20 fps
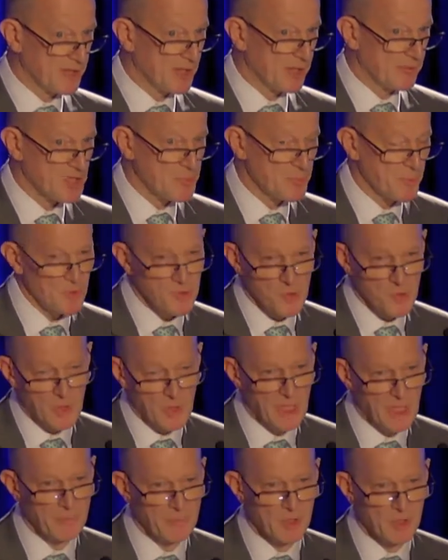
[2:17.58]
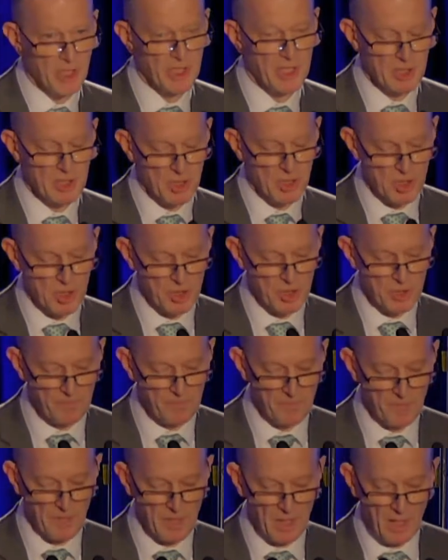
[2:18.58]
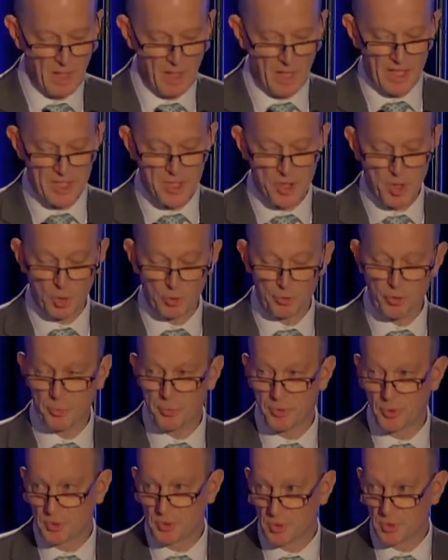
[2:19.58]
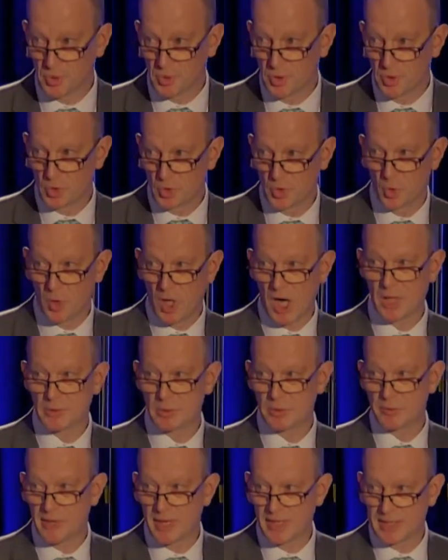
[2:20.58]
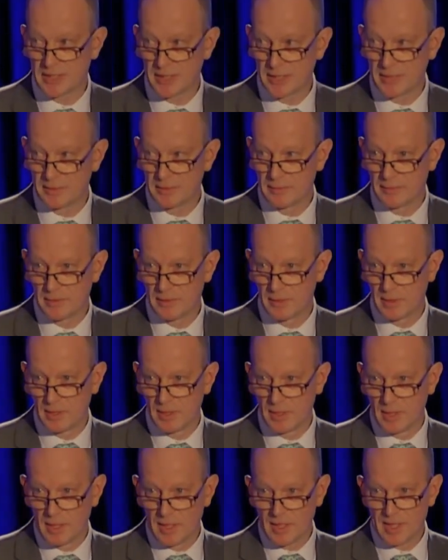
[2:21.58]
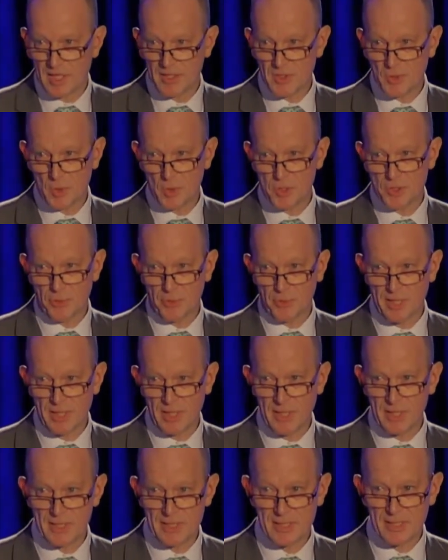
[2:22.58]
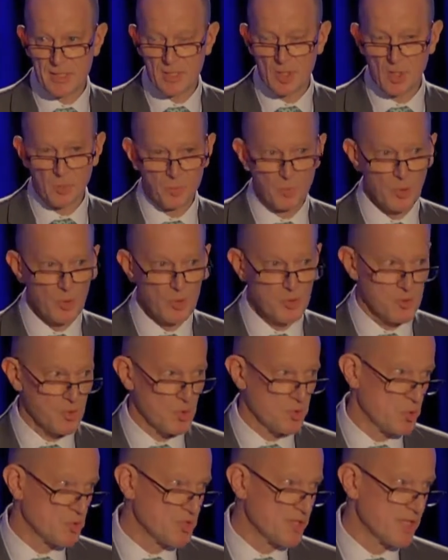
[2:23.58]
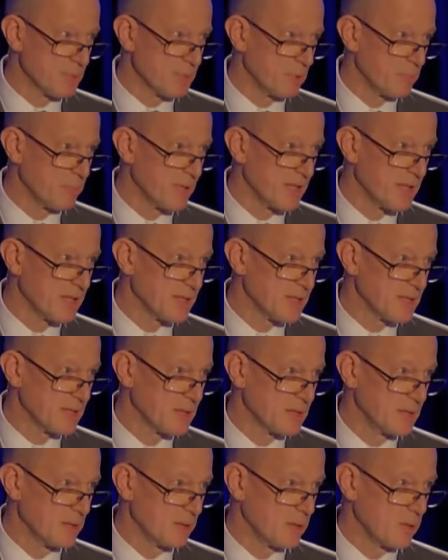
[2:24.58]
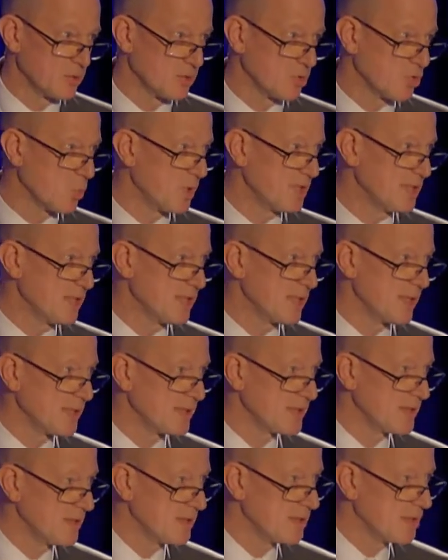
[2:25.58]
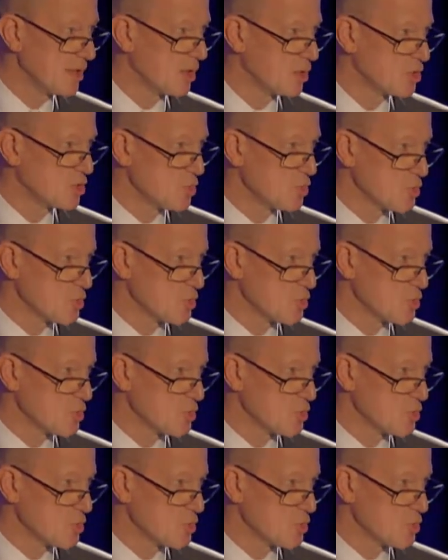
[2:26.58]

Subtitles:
our response to climate change has contributed to our ranking as Australia's most sustainable bank on the 2019 Dow Jones